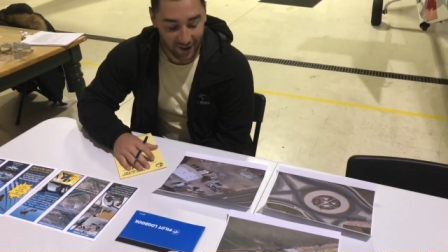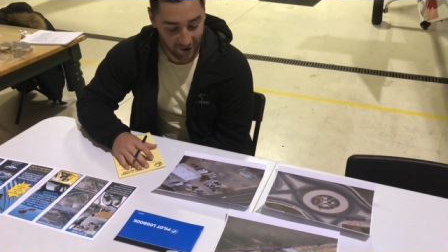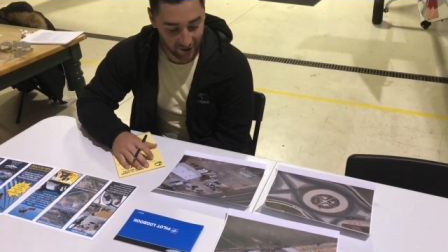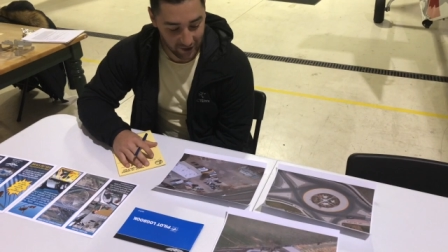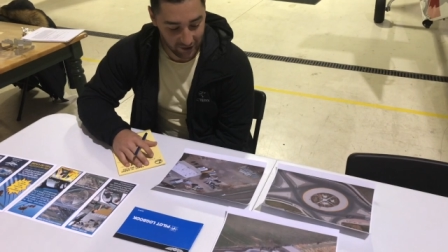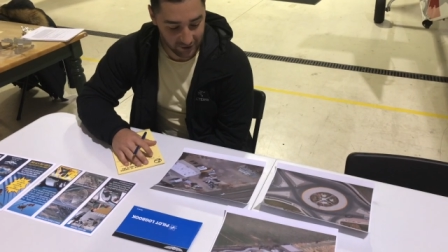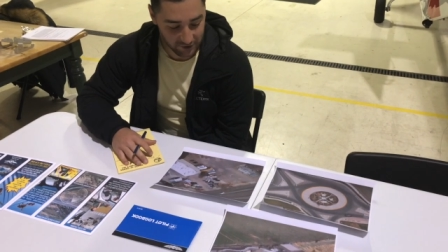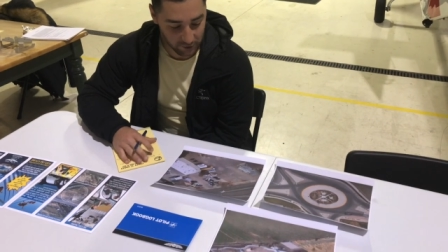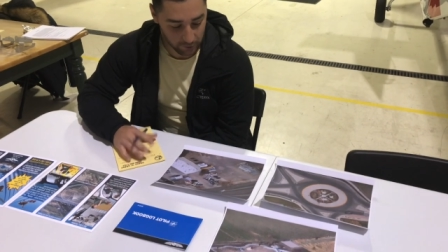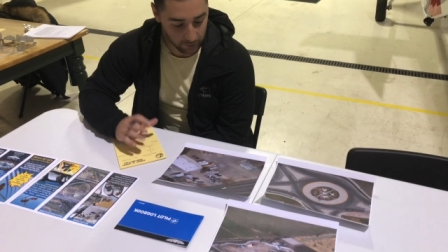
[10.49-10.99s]

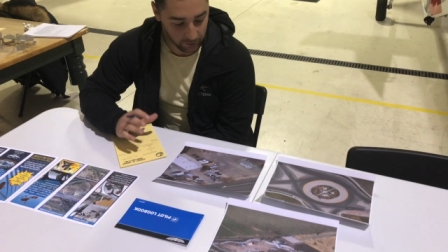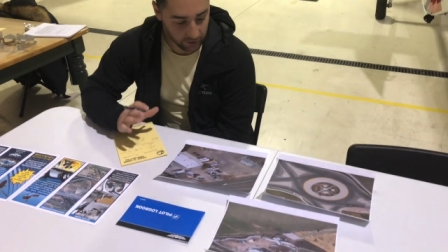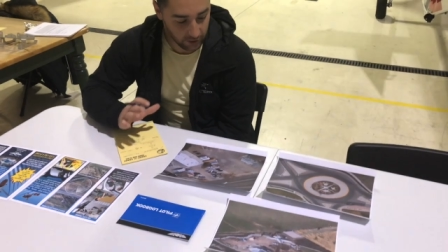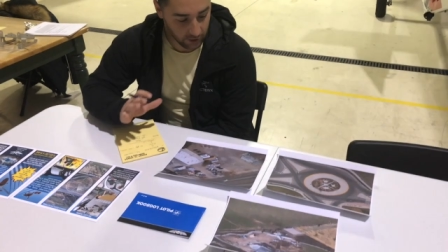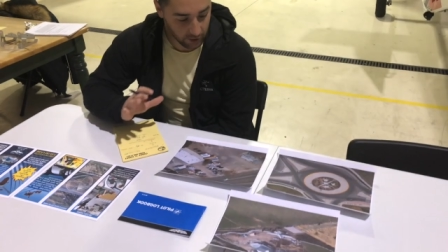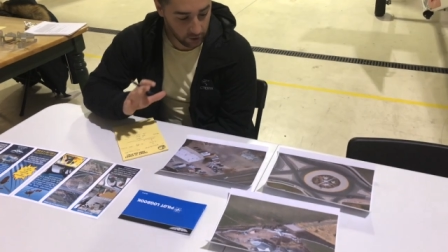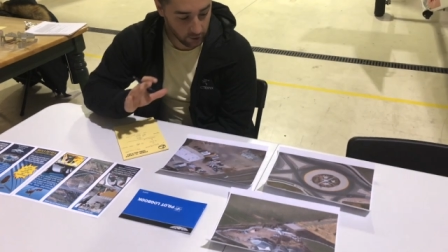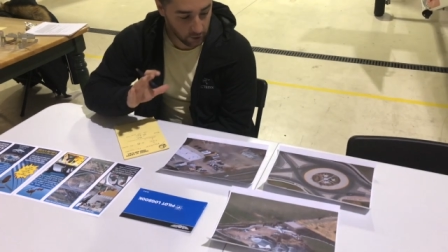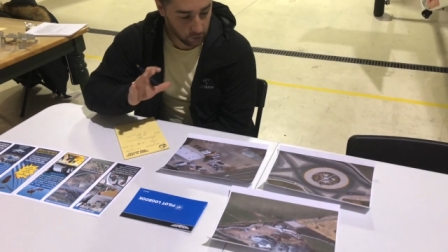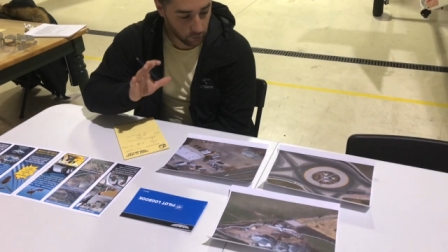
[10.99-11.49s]
All right, so we're
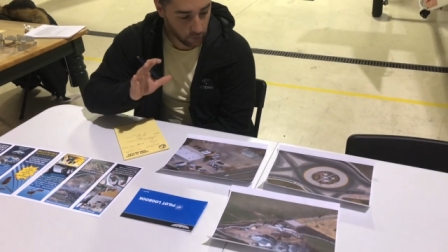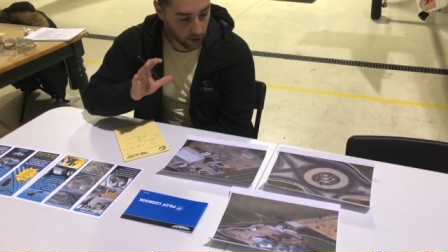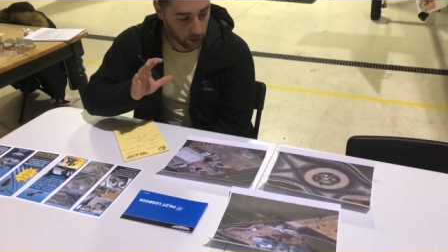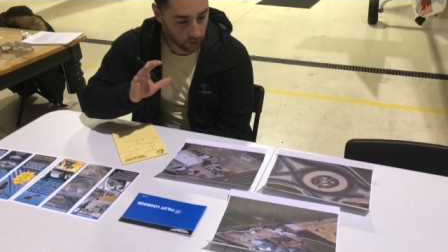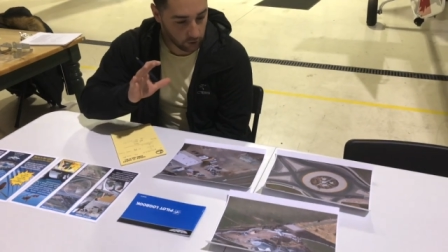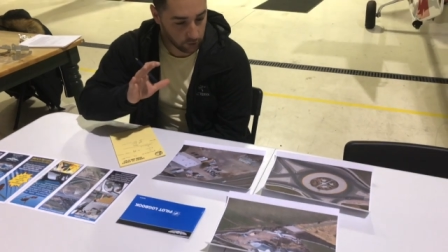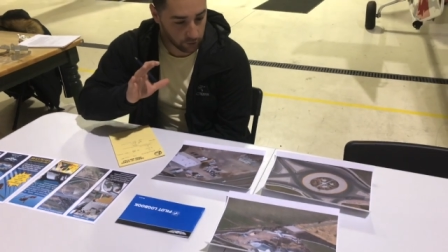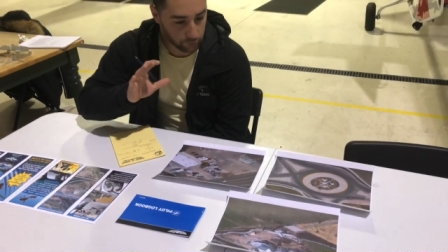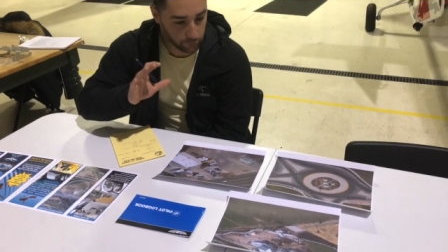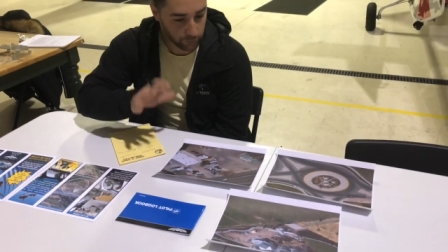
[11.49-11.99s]
gonna go
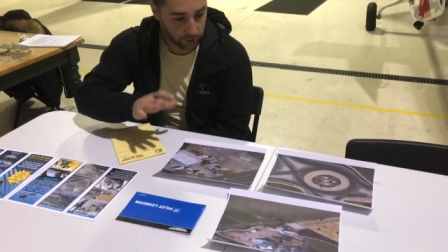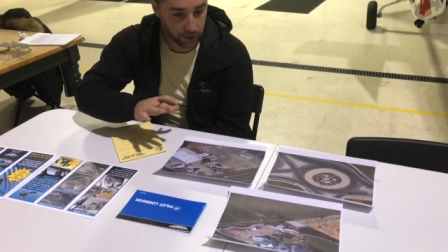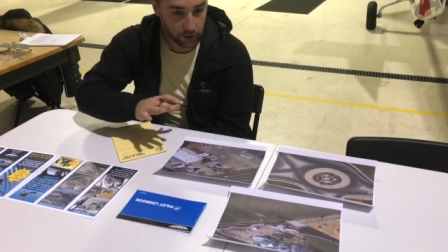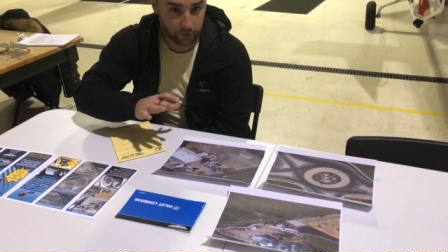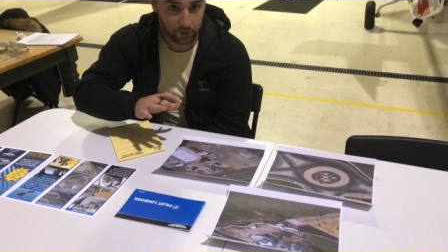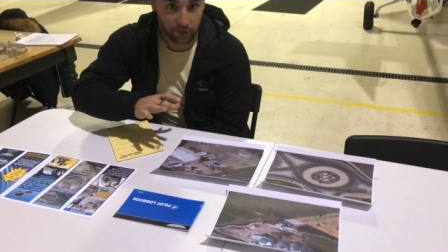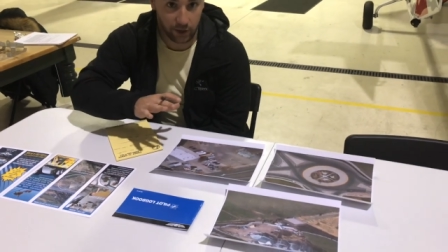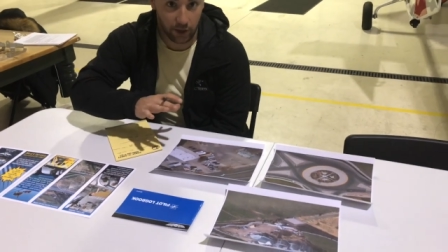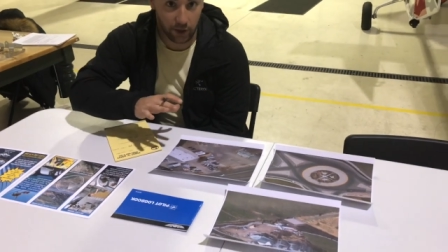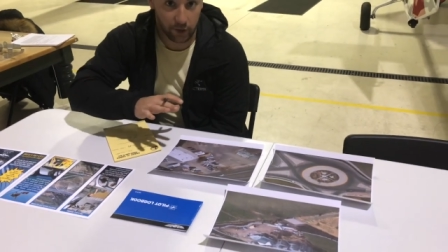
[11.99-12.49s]
around three
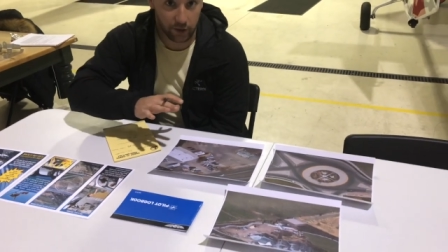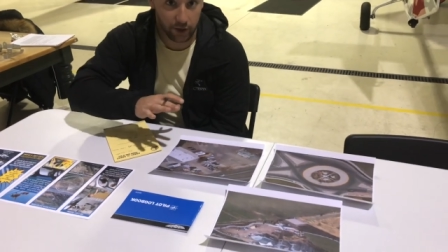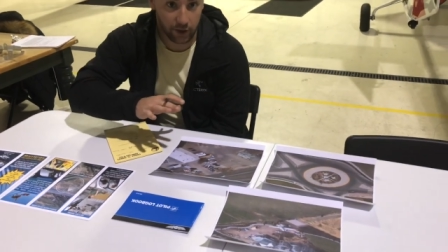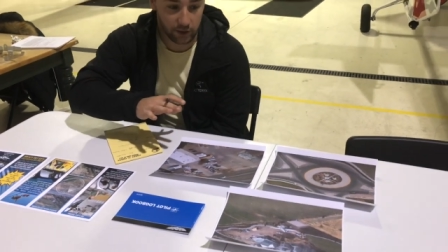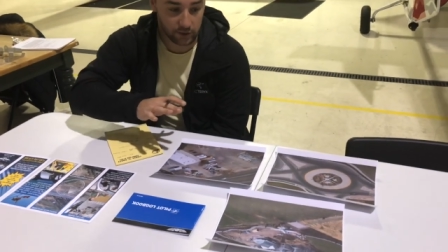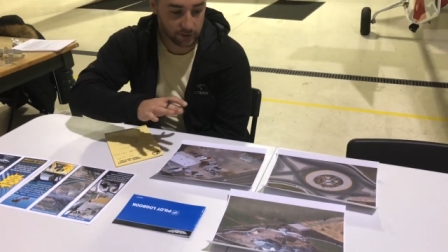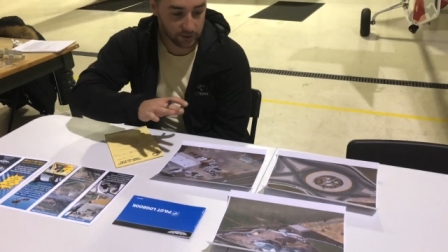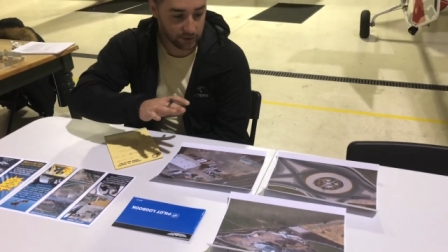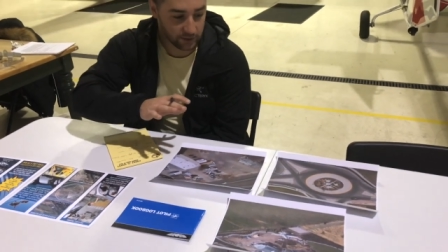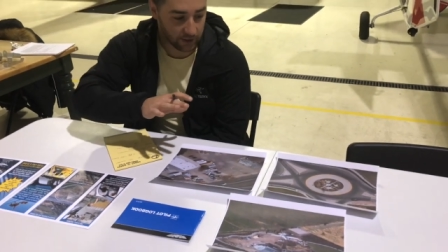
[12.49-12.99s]
different
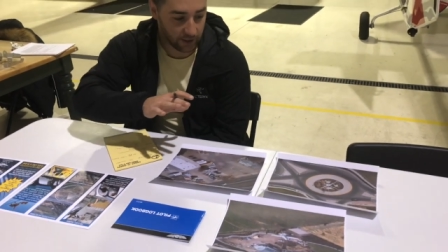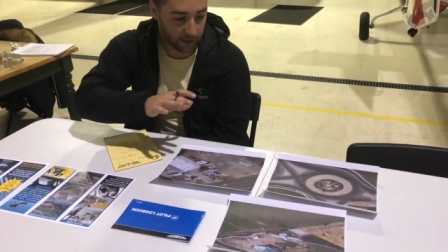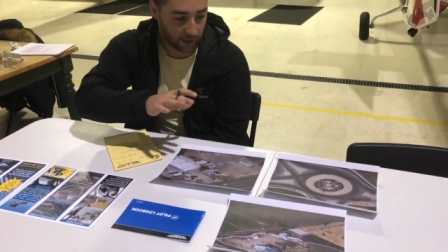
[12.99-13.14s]
areas,